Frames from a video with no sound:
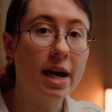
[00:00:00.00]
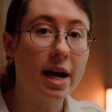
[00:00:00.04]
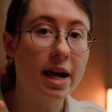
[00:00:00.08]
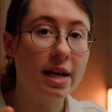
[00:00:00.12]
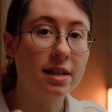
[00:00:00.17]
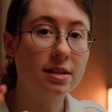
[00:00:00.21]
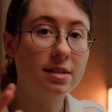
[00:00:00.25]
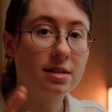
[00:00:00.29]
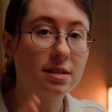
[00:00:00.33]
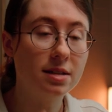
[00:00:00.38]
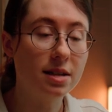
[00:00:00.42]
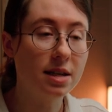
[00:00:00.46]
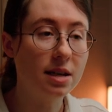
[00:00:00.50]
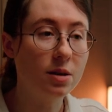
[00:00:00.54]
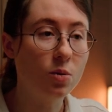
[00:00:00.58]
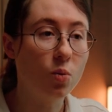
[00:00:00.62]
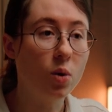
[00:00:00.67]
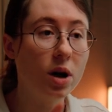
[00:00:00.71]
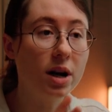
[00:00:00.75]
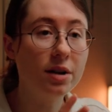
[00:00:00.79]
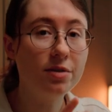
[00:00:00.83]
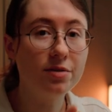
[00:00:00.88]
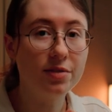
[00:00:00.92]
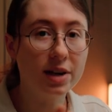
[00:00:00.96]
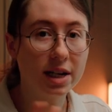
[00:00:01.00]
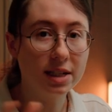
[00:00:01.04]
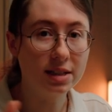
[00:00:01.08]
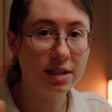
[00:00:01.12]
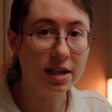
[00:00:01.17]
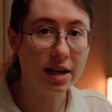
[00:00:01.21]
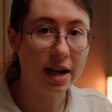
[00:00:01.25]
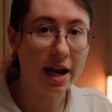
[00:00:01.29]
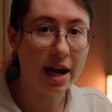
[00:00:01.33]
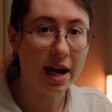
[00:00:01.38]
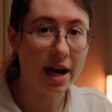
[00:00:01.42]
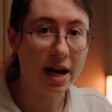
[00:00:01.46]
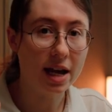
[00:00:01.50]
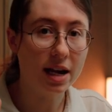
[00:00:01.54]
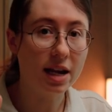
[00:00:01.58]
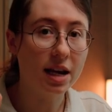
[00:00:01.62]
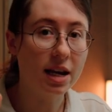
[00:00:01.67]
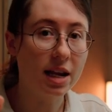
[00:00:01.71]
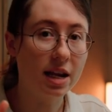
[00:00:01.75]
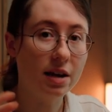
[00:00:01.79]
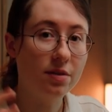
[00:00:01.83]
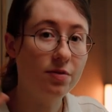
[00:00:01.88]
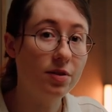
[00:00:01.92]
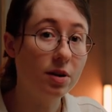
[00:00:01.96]
and see what effect it had
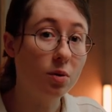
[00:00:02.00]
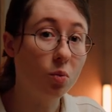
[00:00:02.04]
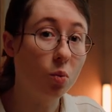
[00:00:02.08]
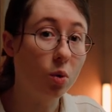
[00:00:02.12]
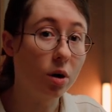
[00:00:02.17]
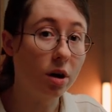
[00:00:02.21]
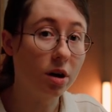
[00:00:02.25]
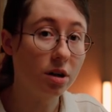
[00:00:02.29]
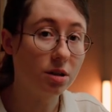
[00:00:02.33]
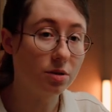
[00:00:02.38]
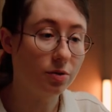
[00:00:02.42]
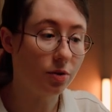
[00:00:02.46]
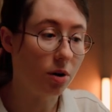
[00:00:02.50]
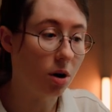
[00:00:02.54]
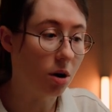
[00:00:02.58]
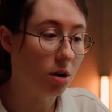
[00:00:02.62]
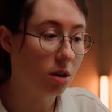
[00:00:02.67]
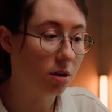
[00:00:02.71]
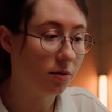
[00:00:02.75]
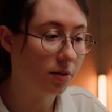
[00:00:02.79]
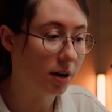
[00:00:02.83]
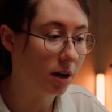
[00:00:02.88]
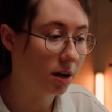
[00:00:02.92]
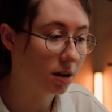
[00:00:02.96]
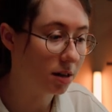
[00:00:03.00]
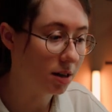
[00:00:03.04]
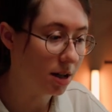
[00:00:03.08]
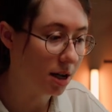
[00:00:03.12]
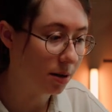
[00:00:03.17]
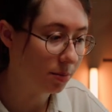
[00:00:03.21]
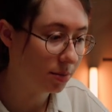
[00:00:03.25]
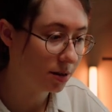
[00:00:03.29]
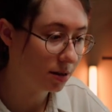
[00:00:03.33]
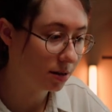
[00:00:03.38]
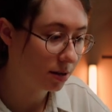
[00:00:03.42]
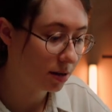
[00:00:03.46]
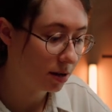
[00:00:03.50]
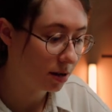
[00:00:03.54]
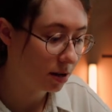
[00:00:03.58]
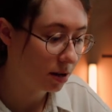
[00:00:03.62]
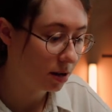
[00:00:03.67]
and if it works for all of our clips.